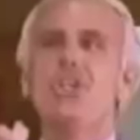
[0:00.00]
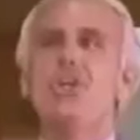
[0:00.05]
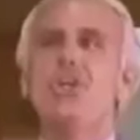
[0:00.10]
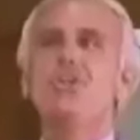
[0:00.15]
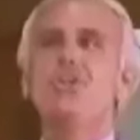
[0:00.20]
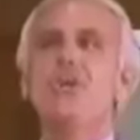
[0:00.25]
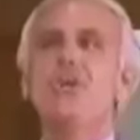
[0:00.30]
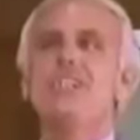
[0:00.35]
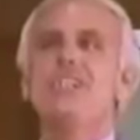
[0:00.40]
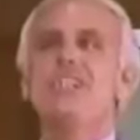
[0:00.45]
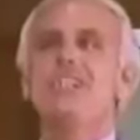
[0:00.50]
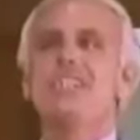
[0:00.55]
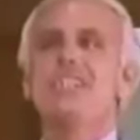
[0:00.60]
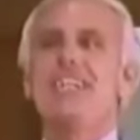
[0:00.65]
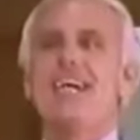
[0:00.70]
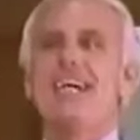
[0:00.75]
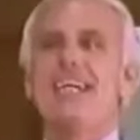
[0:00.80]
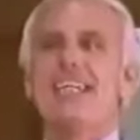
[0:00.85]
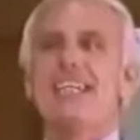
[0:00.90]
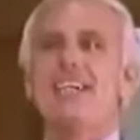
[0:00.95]
Good question
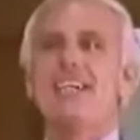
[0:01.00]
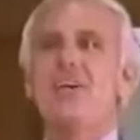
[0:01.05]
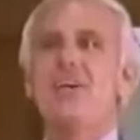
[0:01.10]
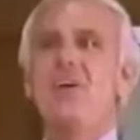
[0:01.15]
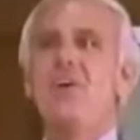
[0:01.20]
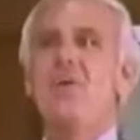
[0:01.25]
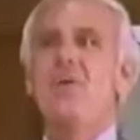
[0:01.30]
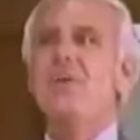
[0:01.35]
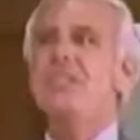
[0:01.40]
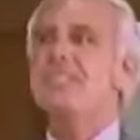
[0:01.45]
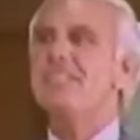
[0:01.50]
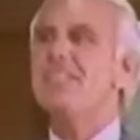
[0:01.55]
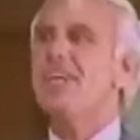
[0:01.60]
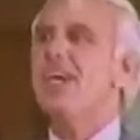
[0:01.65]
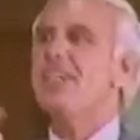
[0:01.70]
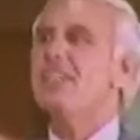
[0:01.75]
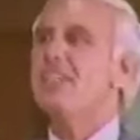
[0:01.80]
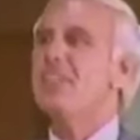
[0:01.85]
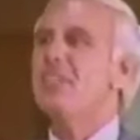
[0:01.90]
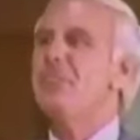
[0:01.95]
tonight. What's
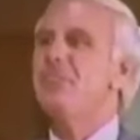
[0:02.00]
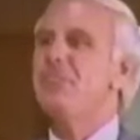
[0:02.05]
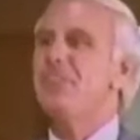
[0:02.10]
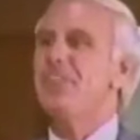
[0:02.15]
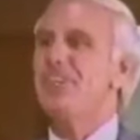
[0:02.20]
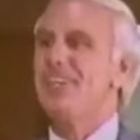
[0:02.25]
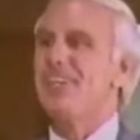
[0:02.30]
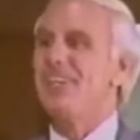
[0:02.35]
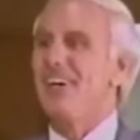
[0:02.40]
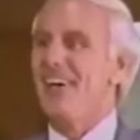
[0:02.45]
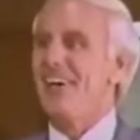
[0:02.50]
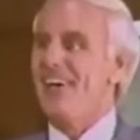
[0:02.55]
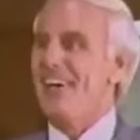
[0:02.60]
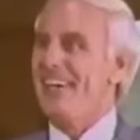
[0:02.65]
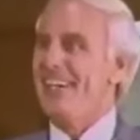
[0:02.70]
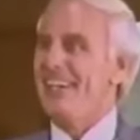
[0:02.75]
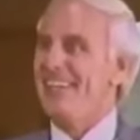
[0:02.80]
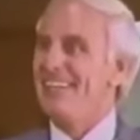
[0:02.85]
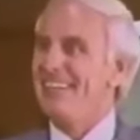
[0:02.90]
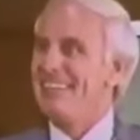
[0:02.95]
got you turned
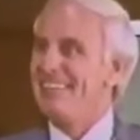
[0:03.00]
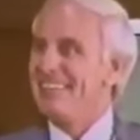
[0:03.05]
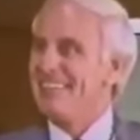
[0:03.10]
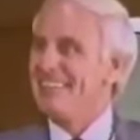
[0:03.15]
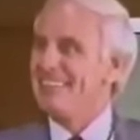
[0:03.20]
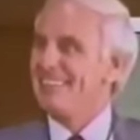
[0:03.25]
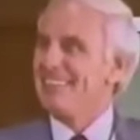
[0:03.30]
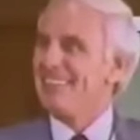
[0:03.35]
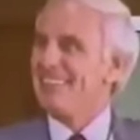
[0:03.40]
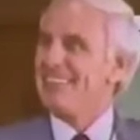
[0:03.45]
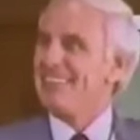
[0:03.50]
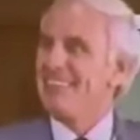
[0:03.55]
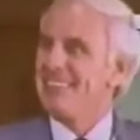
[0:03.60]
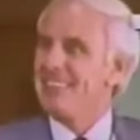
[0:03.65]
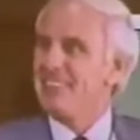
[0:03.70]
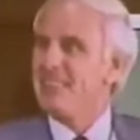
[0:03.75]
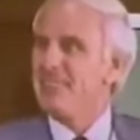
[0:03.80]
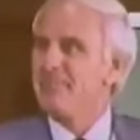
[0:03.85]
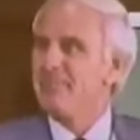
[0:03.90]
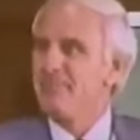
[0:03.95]
on?
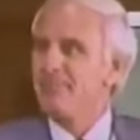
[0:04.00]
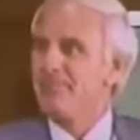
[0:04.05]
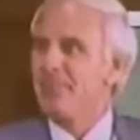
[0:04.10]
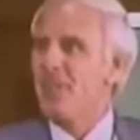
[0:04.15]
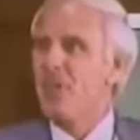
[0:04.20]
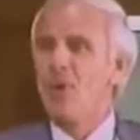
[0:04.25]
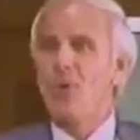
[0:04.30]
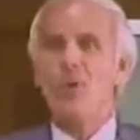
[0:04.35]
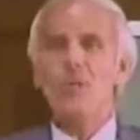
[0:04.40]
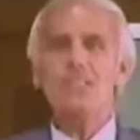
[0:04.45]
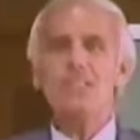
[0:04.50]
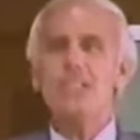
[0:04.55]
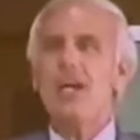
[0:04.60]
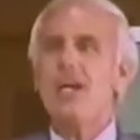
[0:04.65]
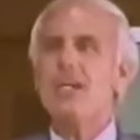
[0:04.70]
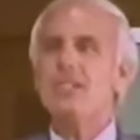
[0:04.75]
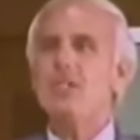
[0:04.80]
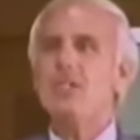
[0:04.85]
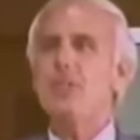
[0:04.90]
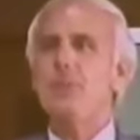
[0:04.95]
What's
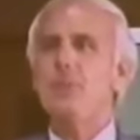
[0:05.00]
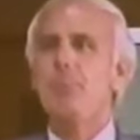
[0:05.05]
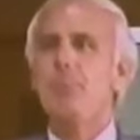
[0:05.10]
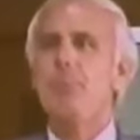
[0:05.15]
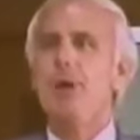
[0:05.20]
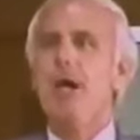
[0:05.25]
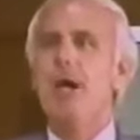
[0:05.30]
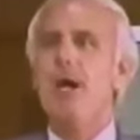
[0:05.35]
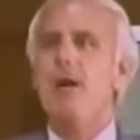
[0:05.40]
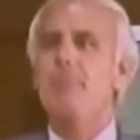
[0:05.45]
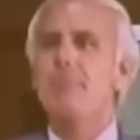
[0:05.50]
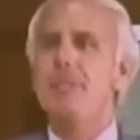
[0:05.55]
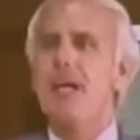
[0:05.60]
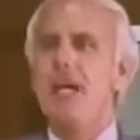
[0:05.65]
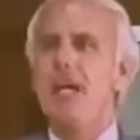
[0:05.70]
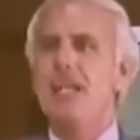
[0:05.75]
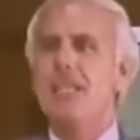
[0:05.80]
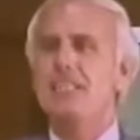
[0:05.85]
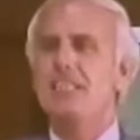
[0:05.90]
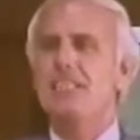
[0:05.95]
got you bombed
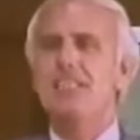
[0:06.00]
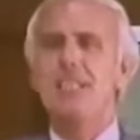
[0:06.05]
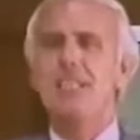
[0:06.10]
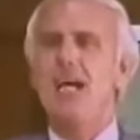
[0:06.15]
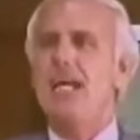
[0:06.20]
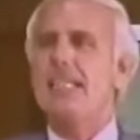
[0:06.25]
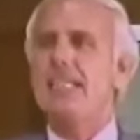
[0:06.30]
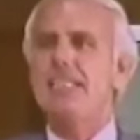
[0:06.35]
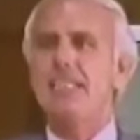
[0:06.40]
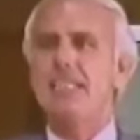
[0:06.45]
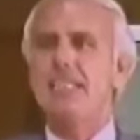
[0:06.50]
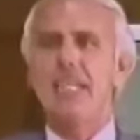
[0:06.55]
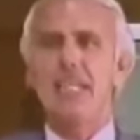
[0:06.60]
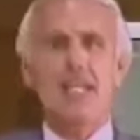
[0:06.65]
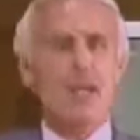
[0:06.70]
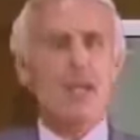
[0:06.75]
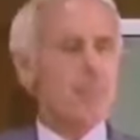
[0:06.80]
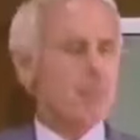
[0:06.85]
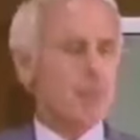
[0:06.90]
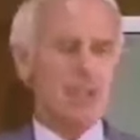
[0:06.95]
out of sight to
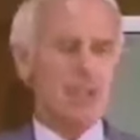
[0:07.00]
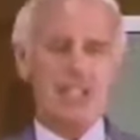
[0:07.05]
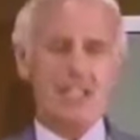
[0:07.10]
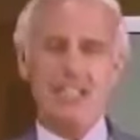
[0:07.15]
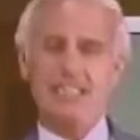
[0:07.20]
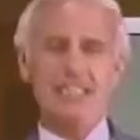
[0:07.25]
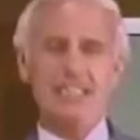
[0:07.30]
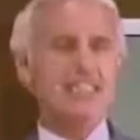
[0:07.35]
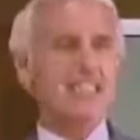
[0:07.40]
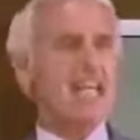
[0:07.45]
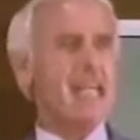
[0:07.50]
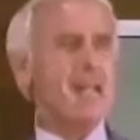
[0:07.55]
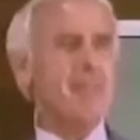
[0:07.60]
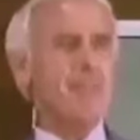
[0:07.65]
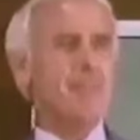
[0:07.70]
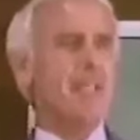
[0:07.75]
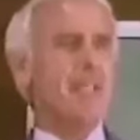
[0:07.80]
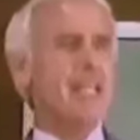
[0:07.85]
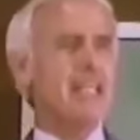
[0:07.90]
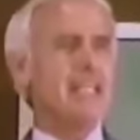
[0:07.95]
get up early and stay
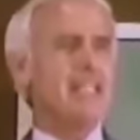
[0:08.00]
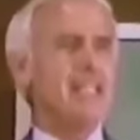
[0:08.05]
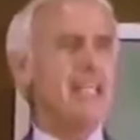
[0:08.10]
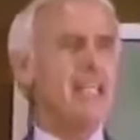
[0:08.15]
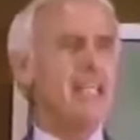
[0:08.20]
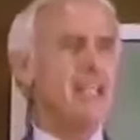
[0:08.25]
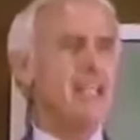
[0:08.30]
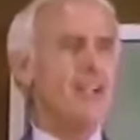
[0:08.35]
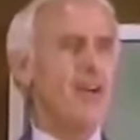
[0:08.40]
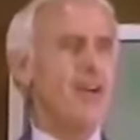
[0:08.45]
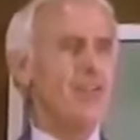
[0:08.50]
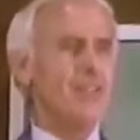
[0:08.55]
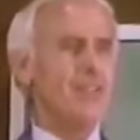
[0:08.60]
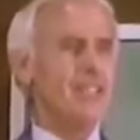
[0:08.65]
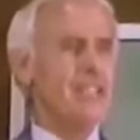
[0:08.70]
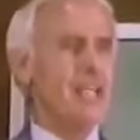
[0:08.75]
up late and hit it all